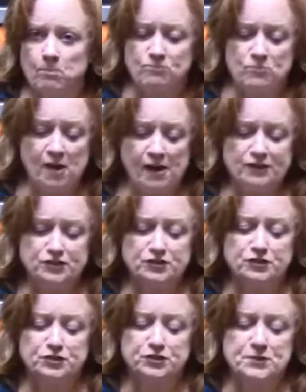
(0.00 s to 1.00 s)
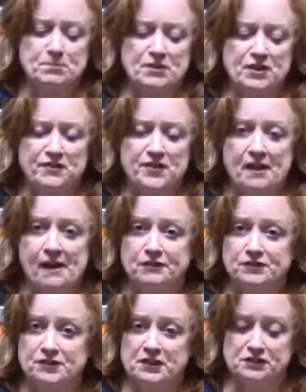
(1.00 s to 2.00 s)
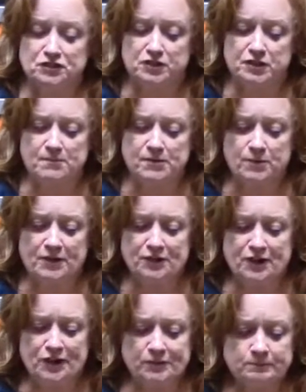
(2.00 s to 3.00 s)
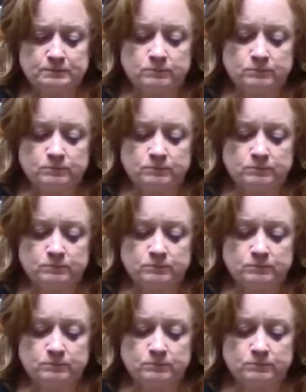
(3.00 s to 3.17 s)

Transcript: Nice and crispy on the outside, just a little bit right there.